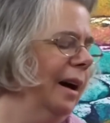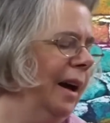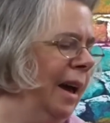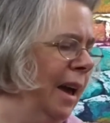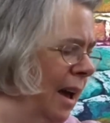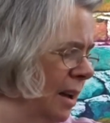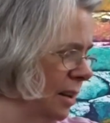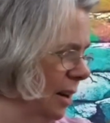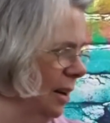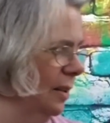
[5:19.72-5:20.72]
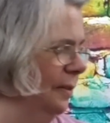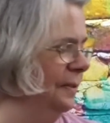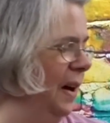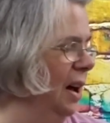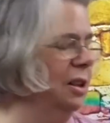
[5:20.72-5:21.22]
And
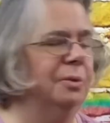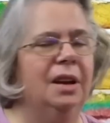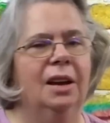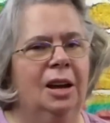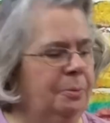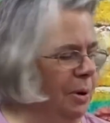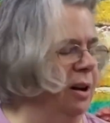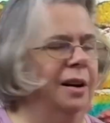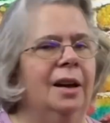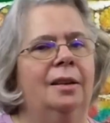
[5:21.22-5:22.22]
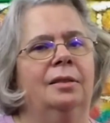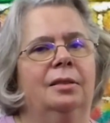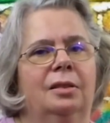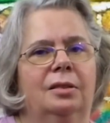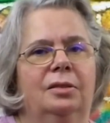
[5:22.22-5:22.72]
following up
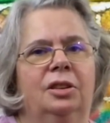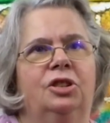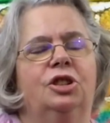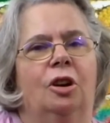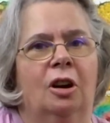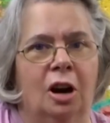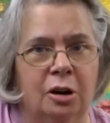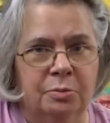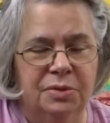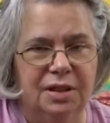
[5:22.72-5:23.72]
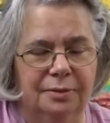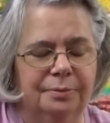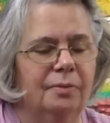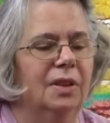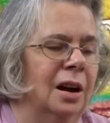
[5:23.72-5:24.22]
on the charms,
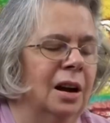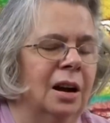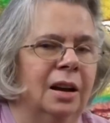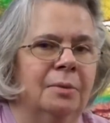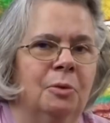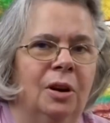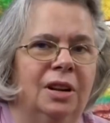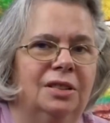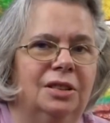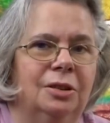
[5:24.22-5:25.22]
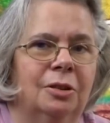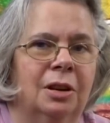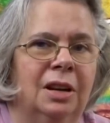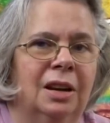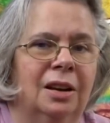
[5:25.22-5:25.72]
I am wanting to
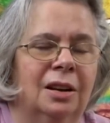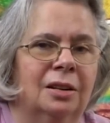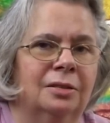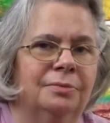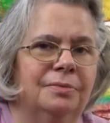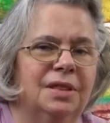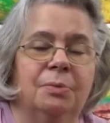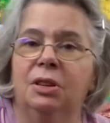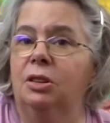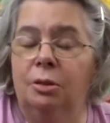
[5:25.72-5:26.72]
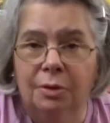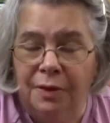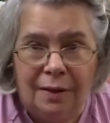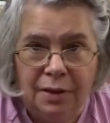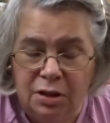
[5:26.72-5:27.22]
do something to do with
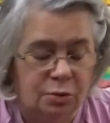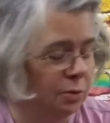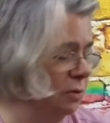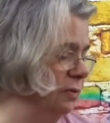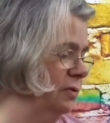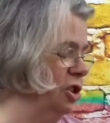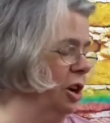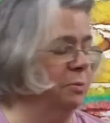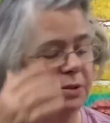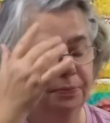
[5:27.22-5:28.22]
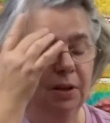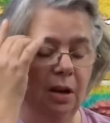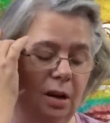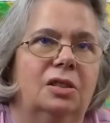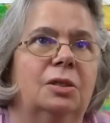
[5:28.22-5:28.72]
5-inch charms.
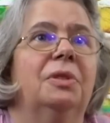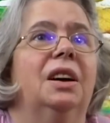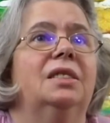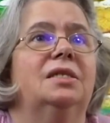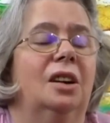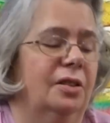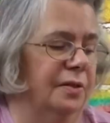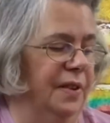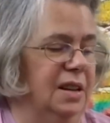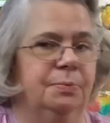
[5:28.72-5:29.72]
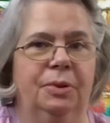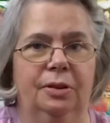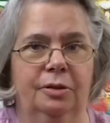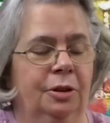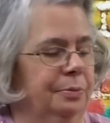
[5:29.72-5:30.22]
So when I saw the
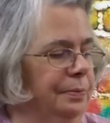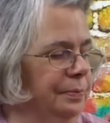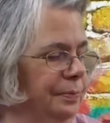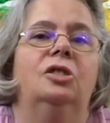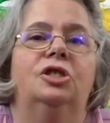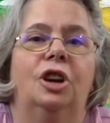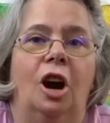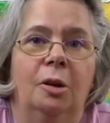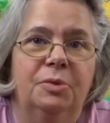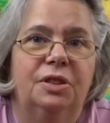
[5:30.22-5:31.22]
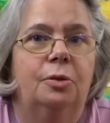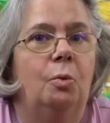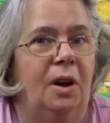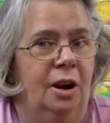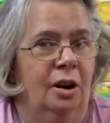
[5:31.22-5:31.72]
Facebook group, Charm
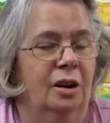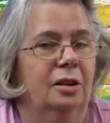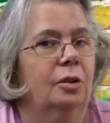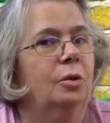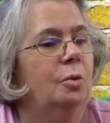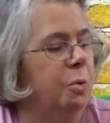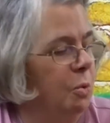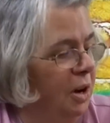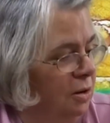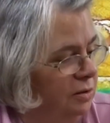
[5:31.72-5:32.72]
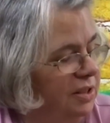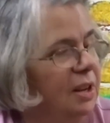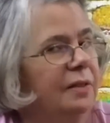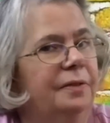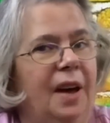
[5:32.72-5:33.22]
Square
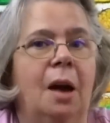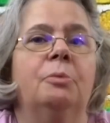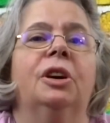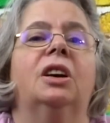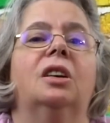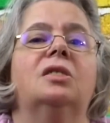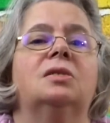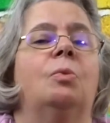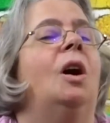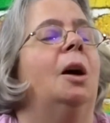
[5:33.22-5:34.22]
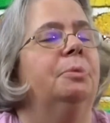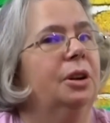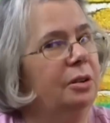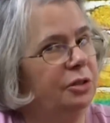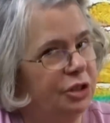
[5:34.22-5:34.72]
Quilt Fabric Swap
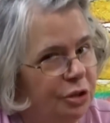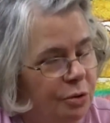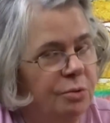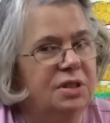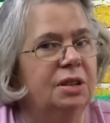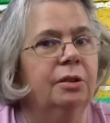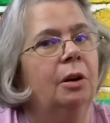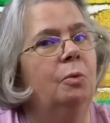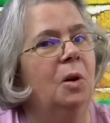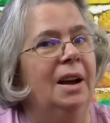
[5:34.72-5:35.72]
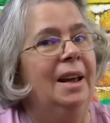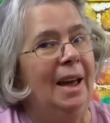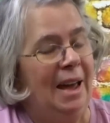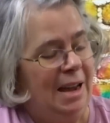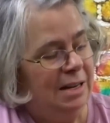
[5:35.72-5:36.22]

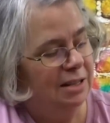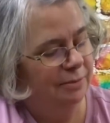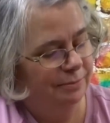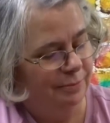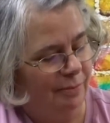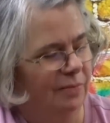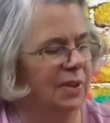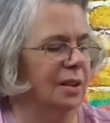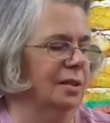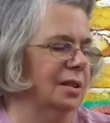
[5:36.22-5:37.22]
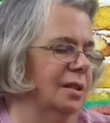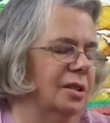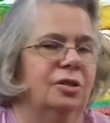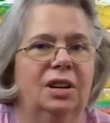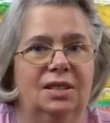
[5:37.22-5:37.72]
2018,
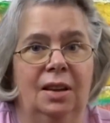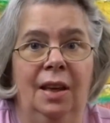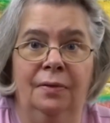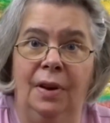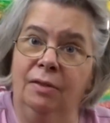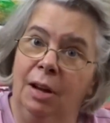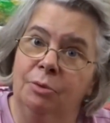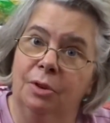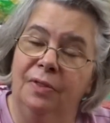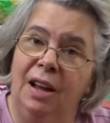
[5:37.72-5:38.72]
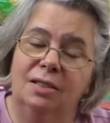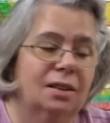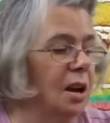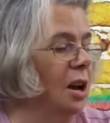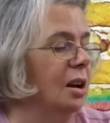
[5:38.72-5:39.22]
try saying that 5 times real fast.
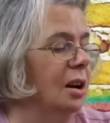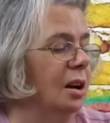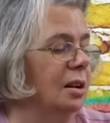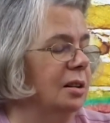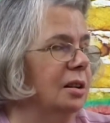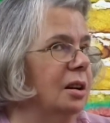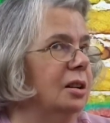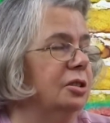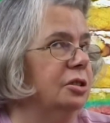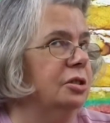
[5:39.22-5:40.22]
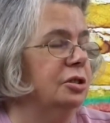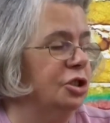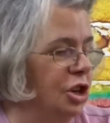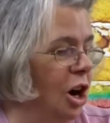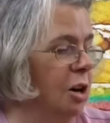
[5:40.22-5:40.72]

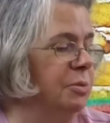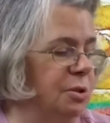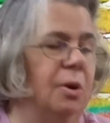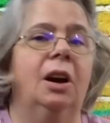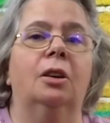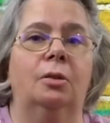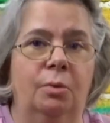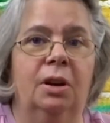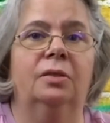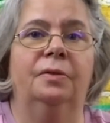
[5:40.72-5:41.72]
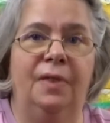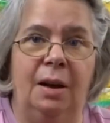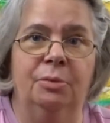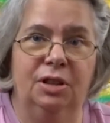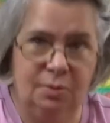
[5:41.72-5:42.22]
Charm Square Quilt
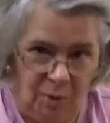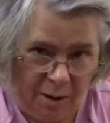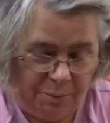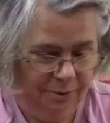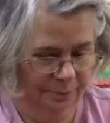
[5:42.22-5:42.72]
Fabric Swap.